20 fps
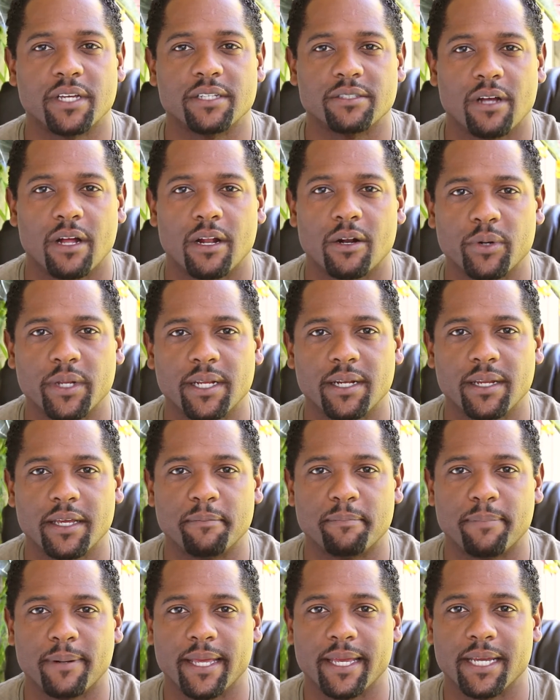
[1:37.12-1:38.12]
has already
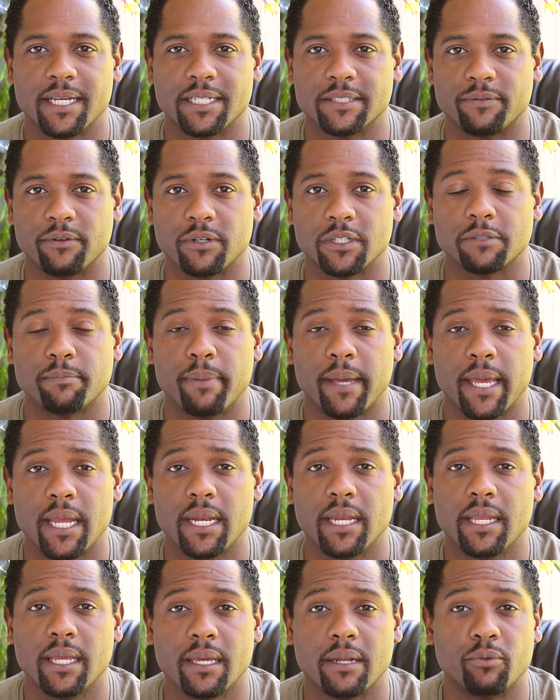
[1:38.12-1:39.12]
laid plans for
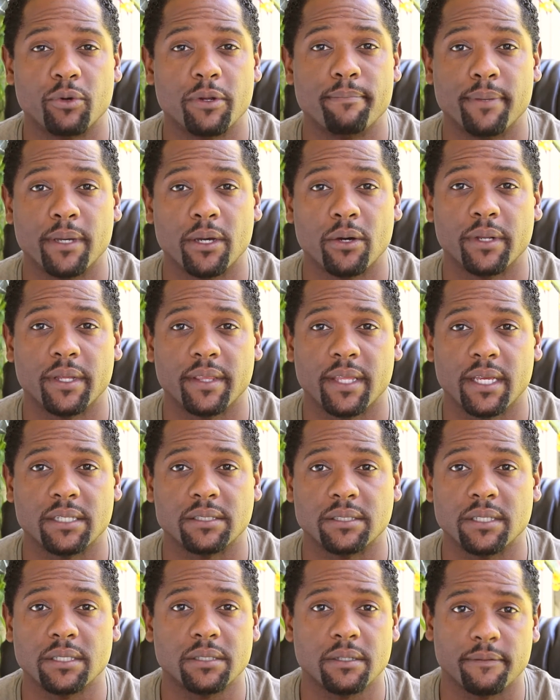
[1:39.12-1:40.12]
expanding and rebuilding the
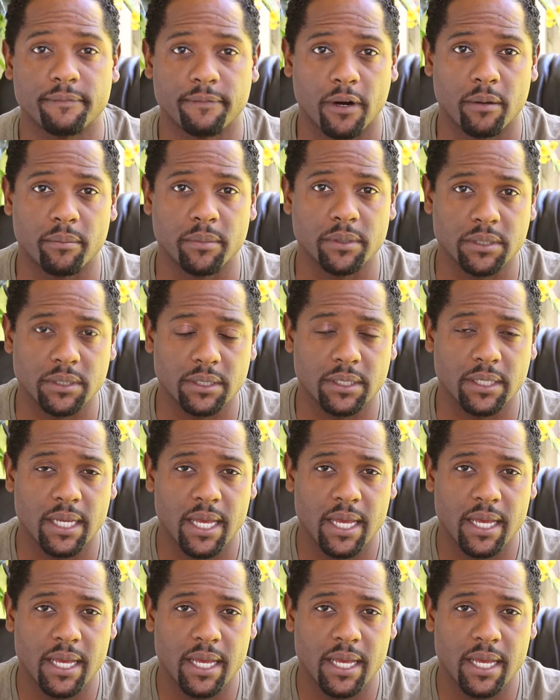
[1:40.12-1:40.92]
existing pharmacy,